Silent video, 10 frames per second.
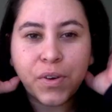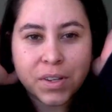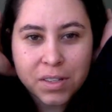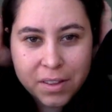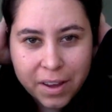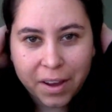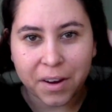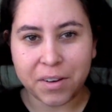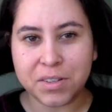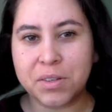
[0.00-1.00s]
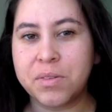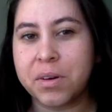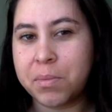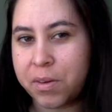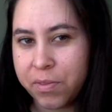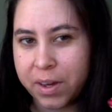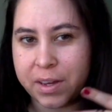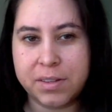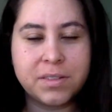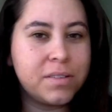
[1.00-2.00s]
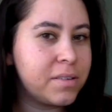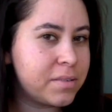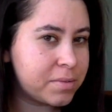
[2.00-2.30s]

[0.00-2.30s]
focus on the hair. Don't look at my face.